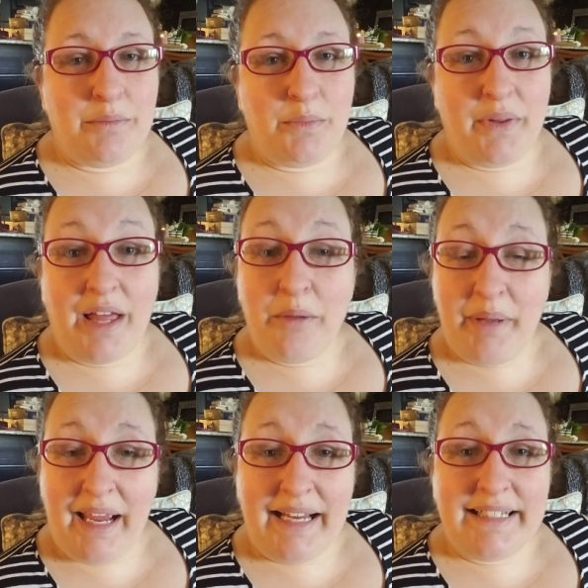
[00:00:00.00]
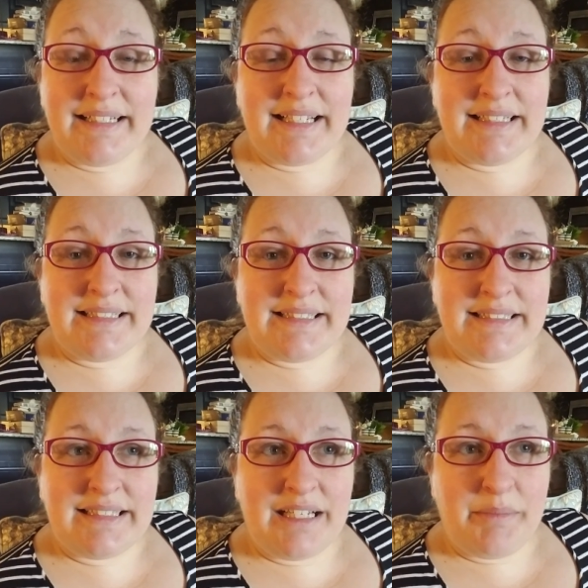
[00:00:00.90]
without pain.
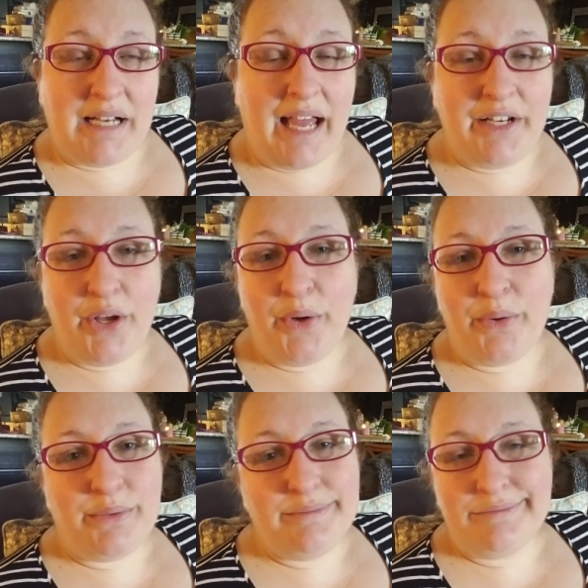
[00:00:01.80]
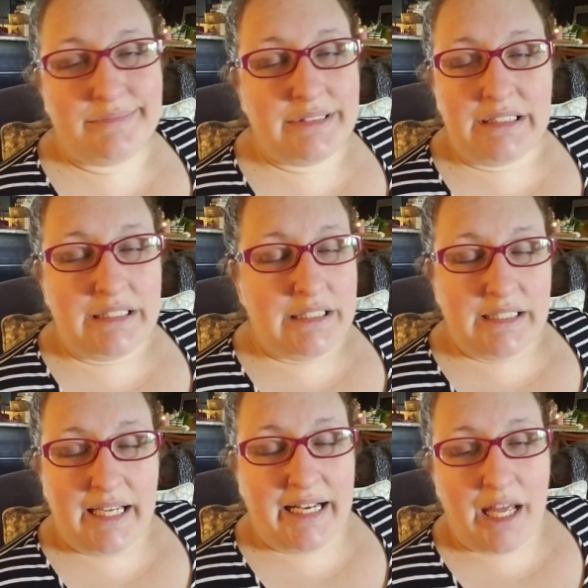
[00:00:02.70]
Because, I know
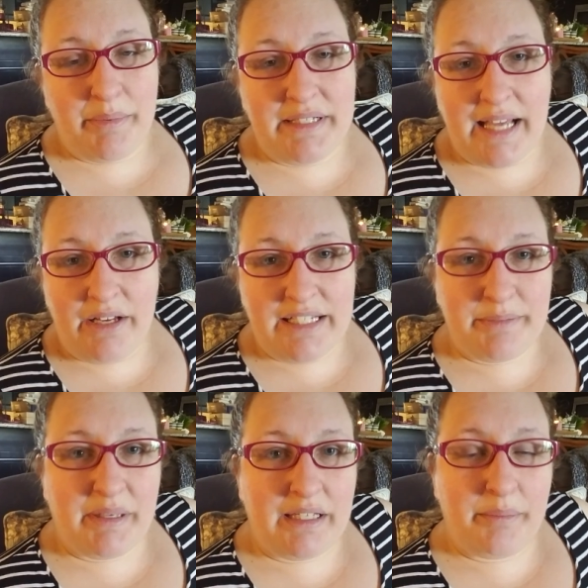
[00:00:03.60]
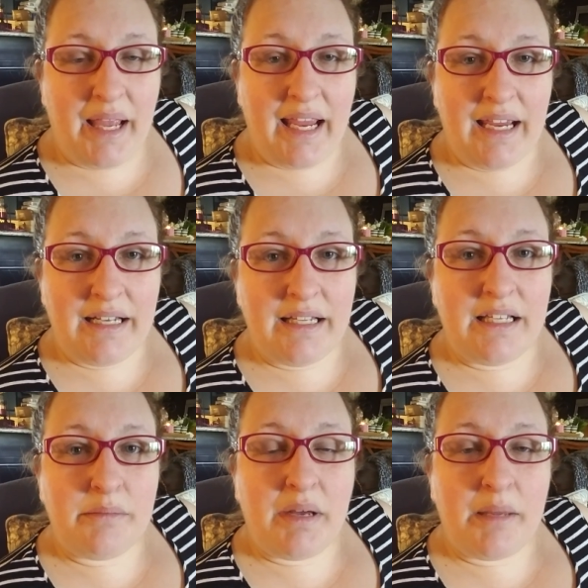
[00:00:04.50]
getting up and down has been a pain
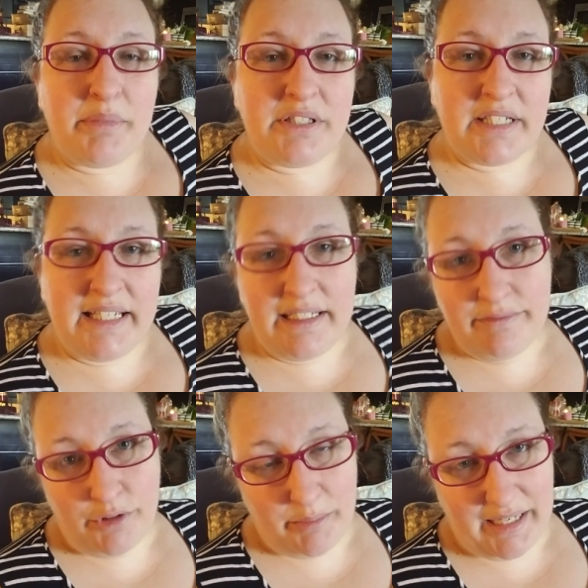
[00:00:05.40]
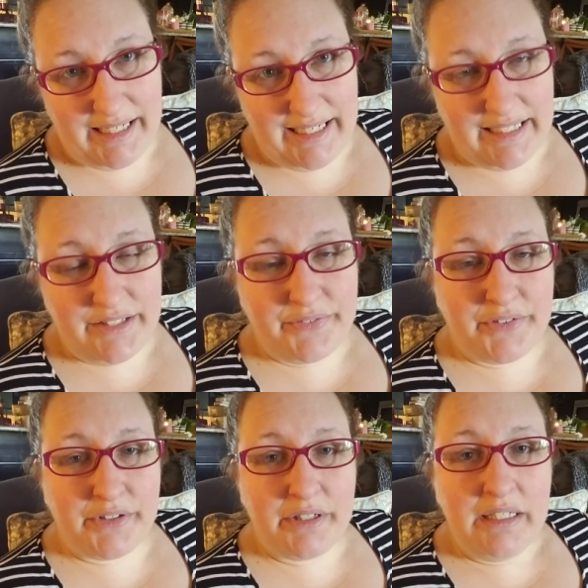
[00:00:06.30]
in my patookie, or my knees,
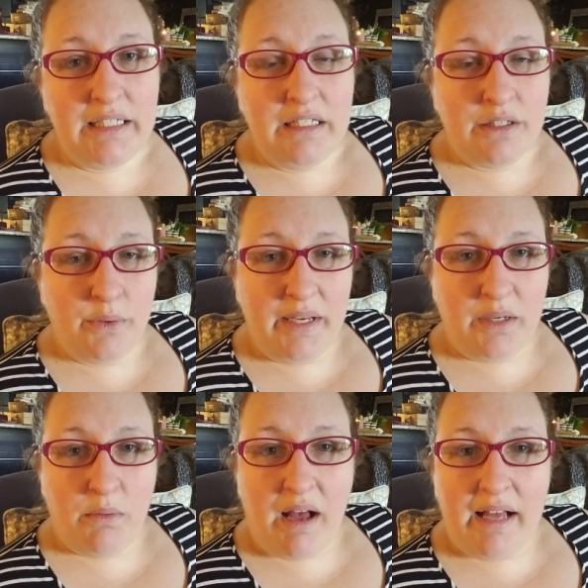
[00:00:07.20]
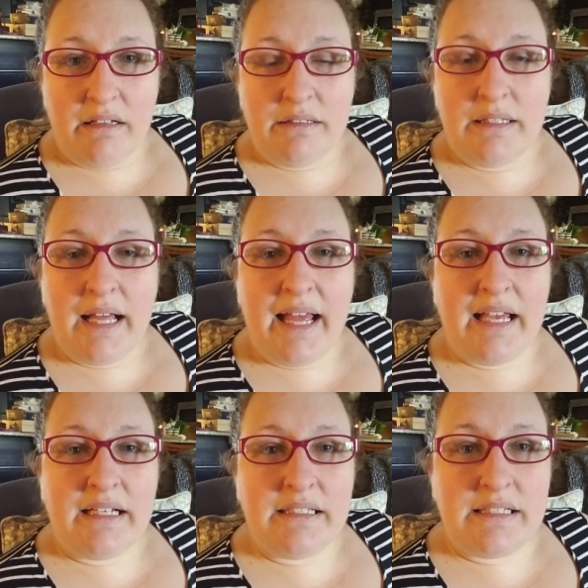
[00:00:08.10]
for quite a while,
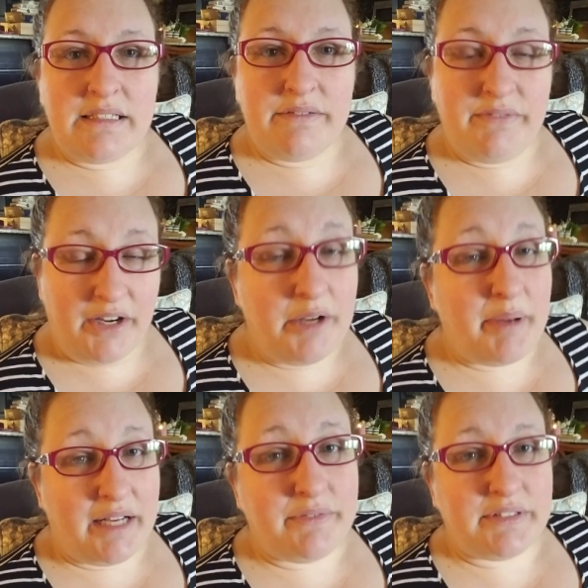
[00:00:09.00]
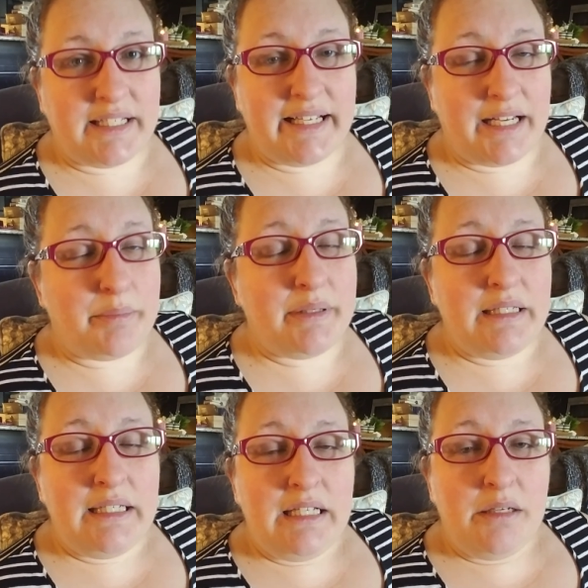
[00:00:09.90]
and very painful to get up.
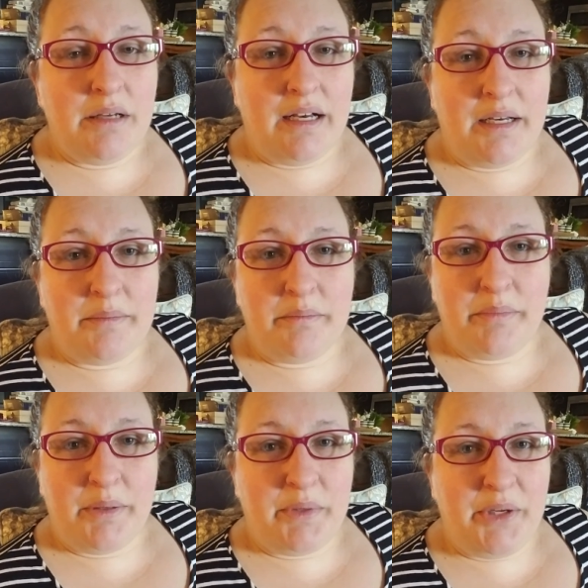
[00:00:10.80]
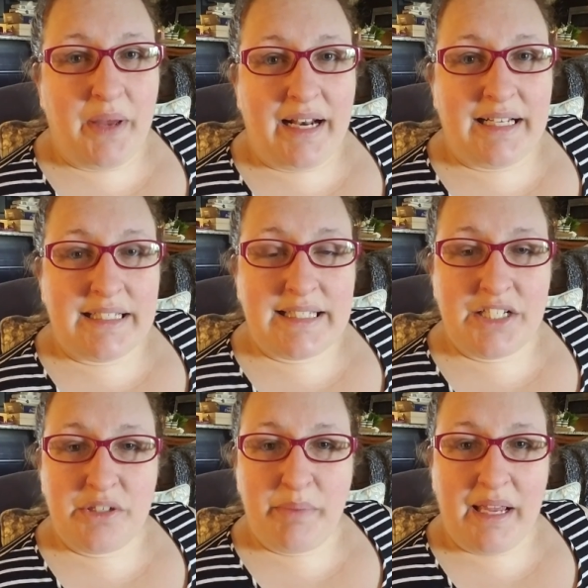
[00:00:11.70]
But when you add an
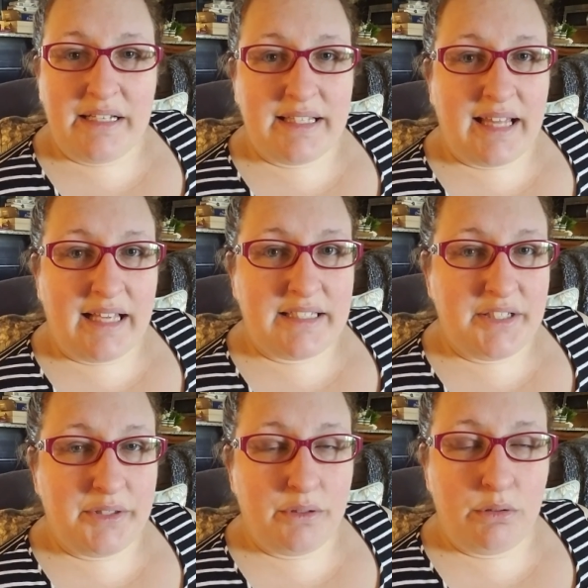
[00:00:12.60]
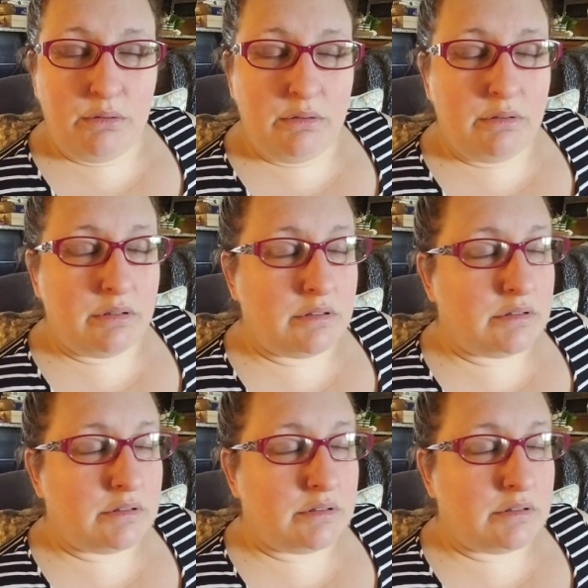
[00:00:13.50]
incision pain to that too, whew,